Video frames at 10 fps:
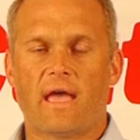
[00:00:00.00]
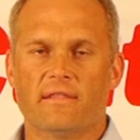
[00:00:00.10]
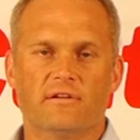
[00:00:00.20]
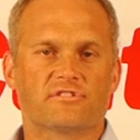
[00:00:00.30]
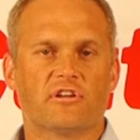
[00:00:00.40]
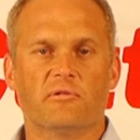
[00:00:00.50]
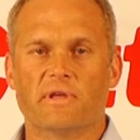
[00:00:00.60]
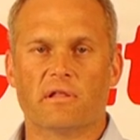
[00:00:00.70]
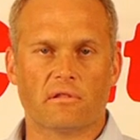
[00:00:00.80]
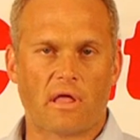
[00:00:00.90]
and there's going to
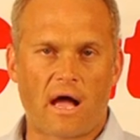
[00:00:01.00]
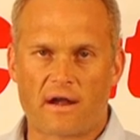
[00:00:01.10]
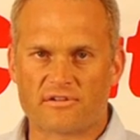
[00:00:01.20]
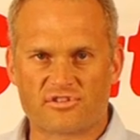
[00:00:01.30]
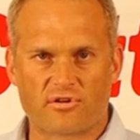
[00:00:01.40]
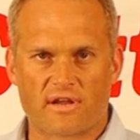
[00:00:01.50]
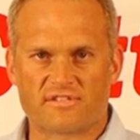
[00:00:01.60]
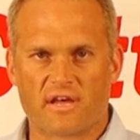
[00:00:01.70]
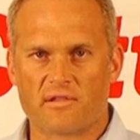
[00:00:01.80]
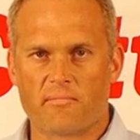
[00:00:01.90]
be a lot of
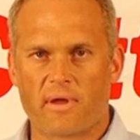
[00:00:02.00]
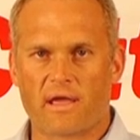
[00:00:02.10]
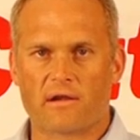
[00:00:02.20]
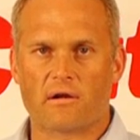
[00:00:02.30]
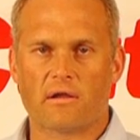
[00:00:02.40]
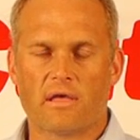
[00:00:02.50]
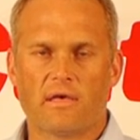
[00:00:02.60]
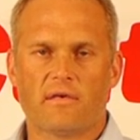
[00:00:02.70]
stress on the banner.